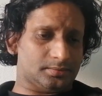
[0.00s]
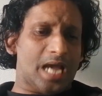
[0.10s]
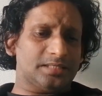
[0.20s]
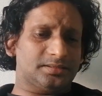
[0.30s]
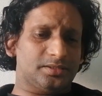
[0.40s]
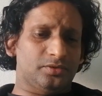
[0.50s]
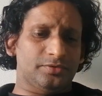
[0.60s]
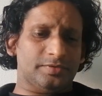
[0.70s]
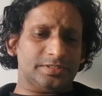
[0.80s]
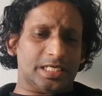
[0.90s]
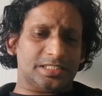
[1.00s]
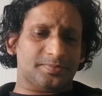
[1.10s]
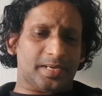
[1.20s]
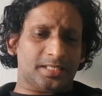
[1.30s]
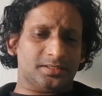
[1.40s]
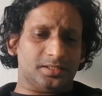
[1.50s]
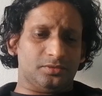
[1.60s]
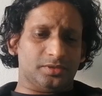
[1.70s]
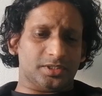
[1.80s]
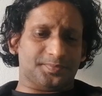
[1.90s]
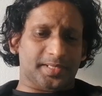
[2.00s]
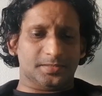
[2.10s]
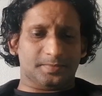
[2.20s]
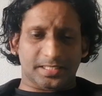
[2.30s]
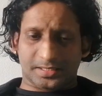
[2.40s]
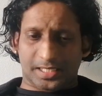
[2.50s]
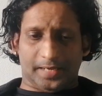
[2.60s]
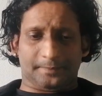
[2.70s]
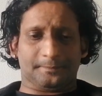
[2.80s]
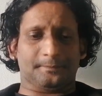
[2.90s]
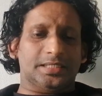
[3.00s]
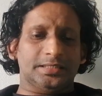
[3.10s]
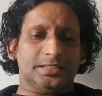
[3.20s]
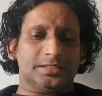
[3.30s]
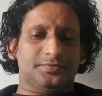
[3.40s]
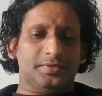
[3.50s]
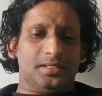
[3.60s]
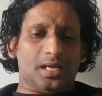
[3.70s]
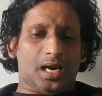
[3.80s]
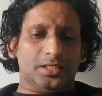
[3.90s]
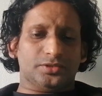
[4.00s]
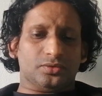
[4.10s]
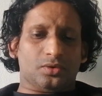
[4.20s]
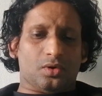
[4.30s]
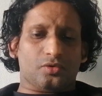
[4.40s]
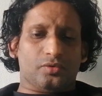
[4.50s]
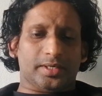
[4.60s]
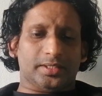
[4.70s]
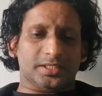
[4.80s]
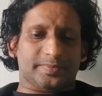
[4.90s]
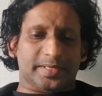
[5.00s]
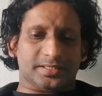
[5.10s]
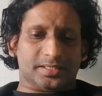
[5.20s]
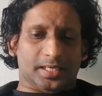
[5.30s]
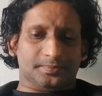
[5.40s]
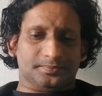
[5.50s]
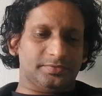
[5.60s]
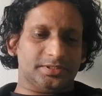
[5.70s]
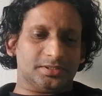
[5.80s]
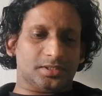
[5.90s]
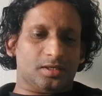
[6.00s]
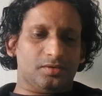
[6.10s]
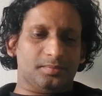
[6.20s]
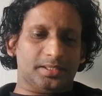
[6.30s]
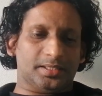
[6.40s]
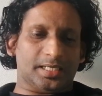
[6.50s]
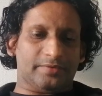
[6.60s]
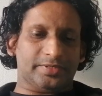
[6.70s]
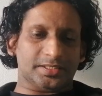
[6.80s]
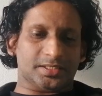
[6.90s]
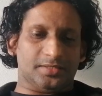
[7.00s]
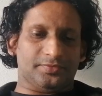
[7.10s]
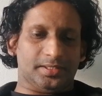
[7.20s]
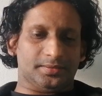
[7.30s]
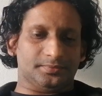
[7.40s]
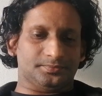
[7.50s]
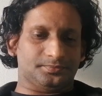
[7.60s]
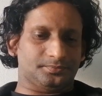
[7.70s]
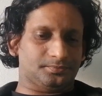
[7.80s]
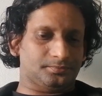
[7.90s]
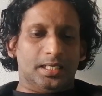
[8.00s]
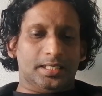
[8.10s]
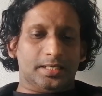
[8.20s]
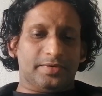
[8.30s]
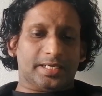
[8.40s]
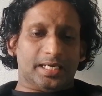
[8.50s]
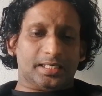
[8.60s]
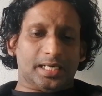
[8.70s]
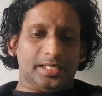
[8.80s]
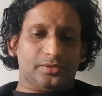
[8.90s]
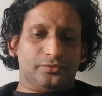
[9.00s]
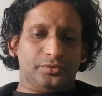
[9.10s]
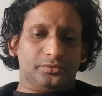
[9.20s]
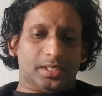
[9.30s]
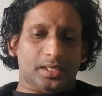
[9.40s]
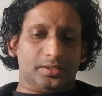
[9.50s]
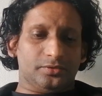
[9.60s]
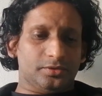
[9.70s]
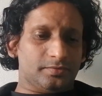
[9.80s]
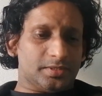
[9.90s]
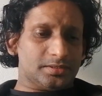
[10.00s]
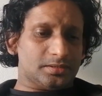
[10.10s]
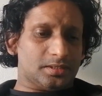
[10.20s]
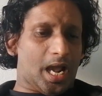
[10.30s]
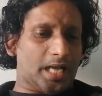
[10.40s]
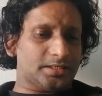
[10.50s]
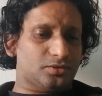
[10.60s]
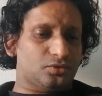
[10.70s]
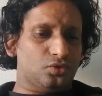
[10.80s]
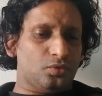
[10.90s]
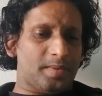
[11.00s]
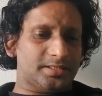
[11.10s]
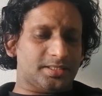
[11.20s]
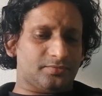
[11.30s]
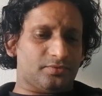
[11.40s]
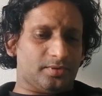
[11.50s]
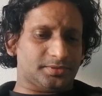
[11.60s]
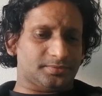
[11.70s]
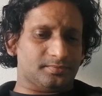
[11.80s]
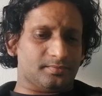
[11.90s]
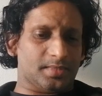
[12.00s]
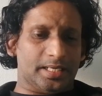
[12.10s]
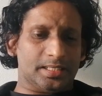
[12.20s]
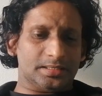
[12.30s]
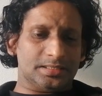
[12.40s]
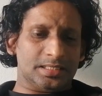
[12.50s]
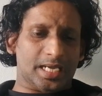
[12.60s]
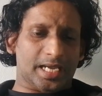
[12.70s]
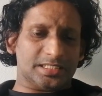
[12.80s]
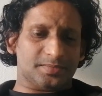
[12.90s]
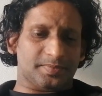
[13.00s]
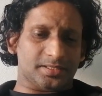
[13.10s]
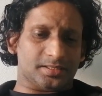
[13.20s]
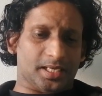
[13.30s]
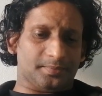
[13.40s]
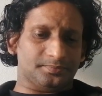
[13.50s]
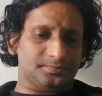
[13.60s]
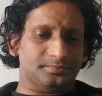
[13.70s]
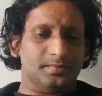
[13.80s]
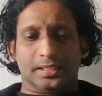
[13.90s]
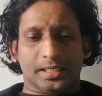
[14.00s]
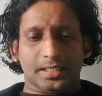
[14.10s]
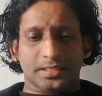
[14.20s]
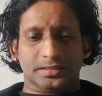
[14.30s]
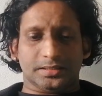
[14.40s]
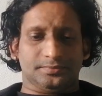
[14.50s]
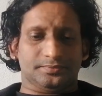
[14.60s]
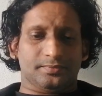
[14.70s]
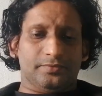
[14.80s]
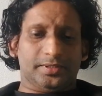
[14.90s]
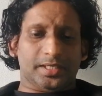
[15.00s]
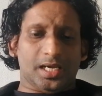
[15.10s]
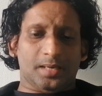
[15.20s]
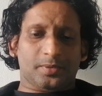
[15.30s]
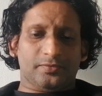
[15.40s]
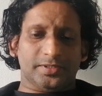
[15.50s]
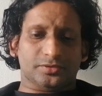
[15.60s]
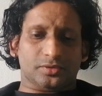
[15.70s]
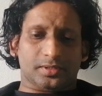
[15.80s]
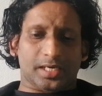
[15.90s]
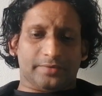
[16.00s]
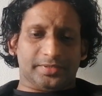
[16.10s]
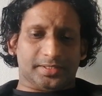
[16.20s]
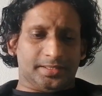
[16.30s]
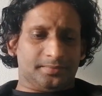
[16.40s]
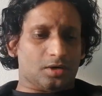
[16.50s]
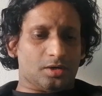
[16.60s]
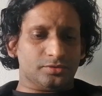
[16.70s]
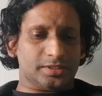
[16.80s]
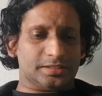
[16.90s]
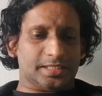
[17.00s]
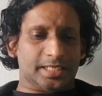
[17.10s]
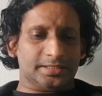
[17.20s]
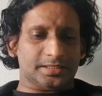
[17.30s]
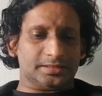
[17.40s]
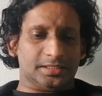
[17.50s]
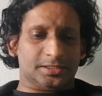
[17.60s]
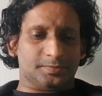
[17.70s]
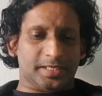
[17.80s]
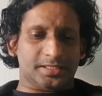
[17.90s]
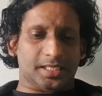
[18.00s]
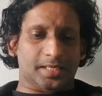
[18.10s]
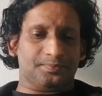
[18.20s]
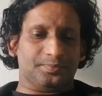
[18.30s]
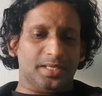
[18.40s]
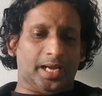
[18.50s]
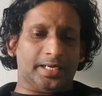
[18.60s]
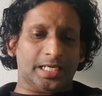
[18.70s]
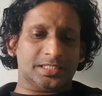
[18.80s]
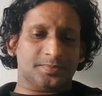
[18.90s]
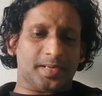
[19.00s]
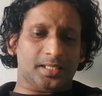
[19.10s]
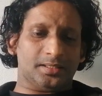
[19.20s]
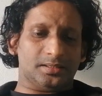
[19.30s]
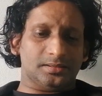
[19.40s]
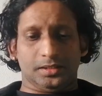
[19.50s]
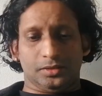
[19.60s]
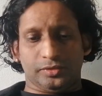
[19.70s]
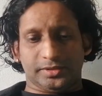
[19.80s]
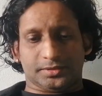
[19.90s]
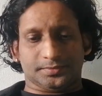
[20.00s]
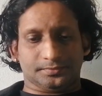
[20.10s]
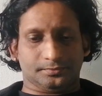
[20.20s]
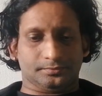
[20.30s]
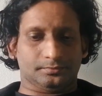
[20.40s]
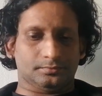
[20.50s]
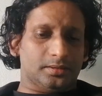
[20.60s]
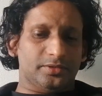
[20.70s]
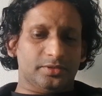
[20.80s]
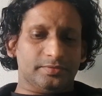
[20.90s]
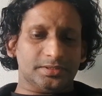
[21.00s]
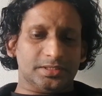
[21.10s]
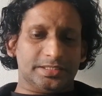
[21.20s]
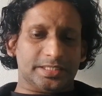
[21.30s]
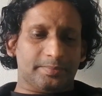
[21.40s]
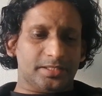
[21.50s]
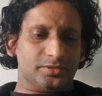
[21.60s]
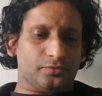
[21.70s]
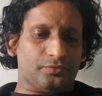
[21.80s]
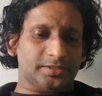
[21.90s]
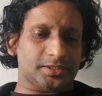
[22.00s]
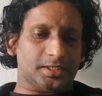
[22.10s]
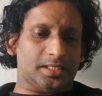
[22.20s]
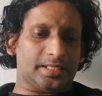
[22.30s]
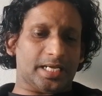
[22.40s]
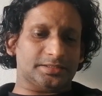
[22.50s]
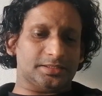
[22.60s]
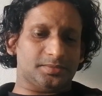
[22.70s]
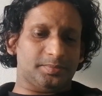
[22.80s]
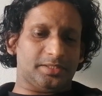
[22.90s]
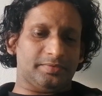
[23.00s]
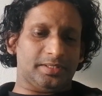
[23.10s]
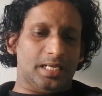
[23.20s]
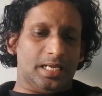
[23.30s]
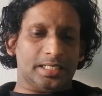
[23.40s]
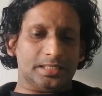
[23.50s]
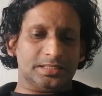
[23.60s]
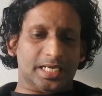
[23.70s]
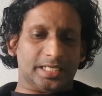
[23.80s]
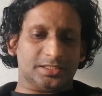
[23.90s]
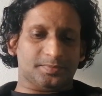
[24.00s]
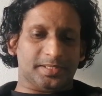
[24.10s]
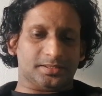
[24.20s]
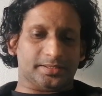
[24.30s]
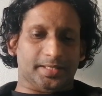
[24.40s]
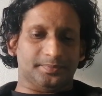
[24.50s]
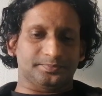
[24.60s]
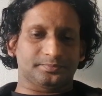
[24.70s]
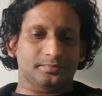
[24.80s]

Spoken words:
As the universe expands into the space-time, changes will also occur in the space-time, which is curved by the gravitational field. Here we can try to view the universe as two basic forms, energy and space-time. Energy, with the help of its own gravity, causes changes in space-time and expands into it. The universe is a mix of functional reactions between energy and space-time.